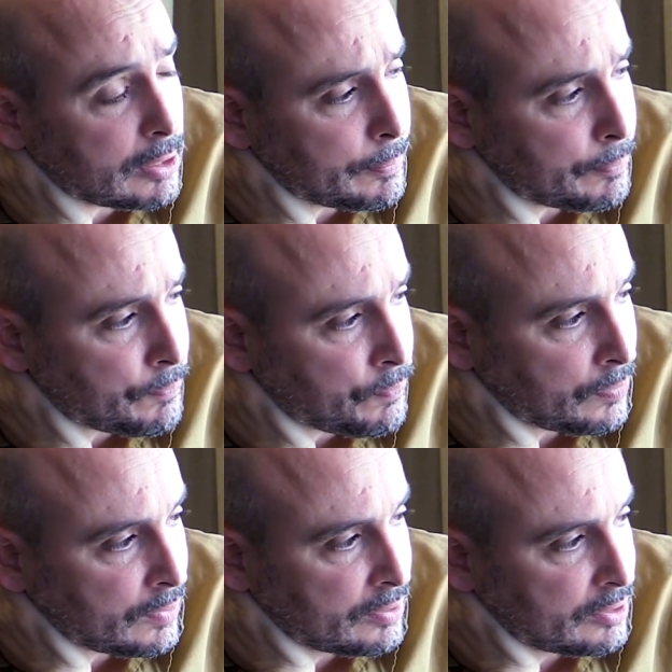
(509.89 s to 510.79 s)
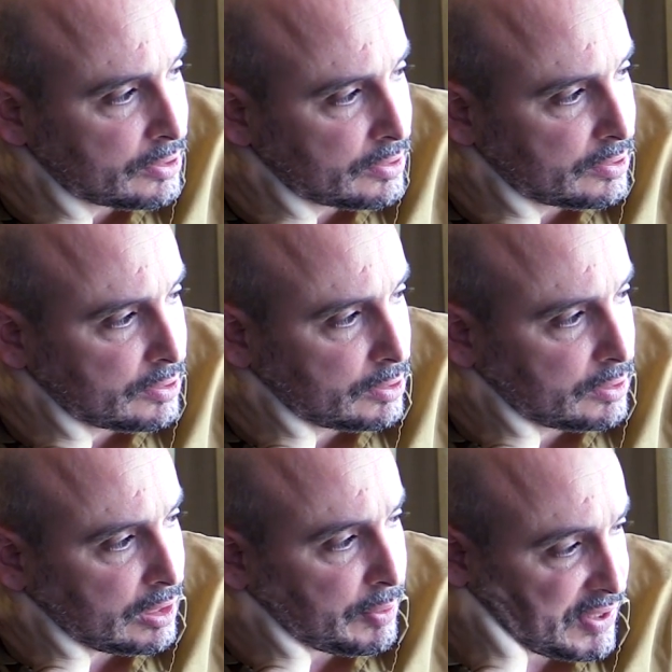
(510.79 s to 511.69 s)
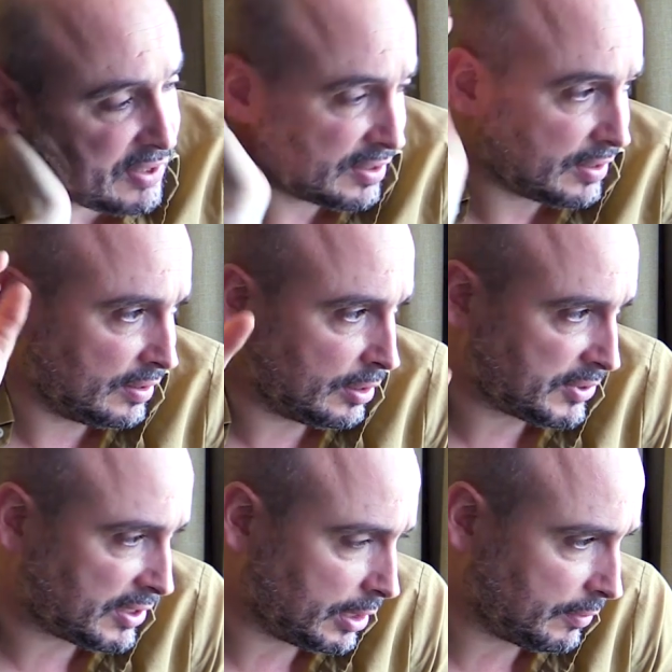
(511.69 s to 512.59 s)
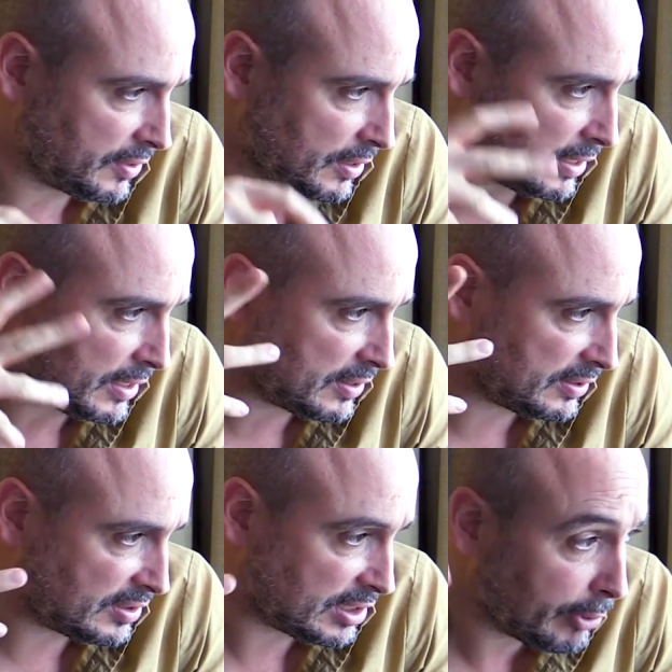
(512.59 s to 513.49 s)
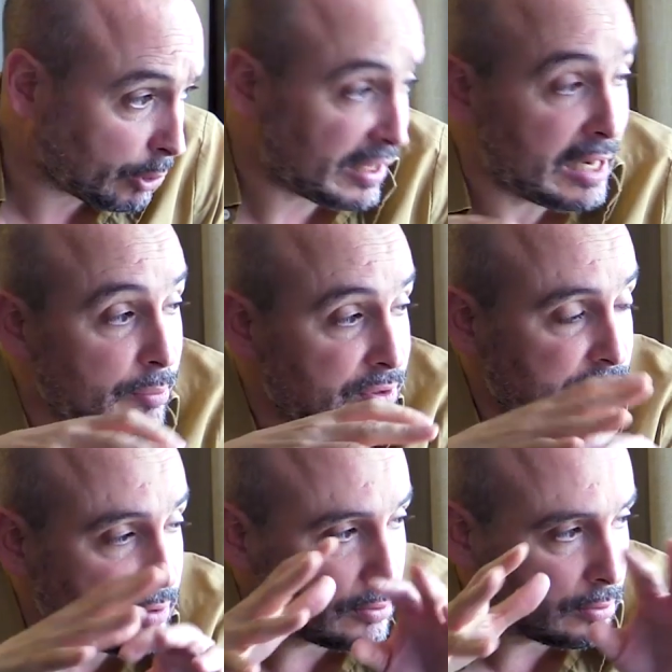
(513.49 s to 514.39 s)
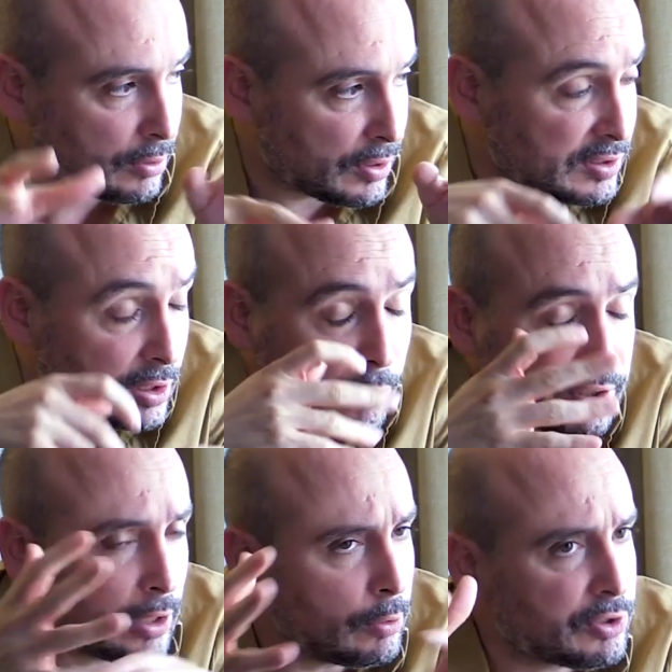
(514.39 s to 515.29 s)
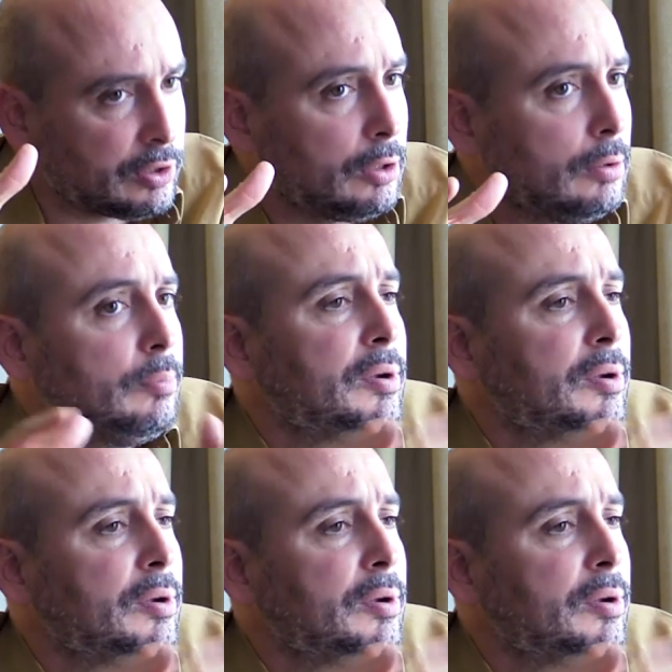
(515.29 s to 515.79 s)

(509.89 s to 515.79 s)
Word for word: There was a kind of a satirical element to consumerist culture,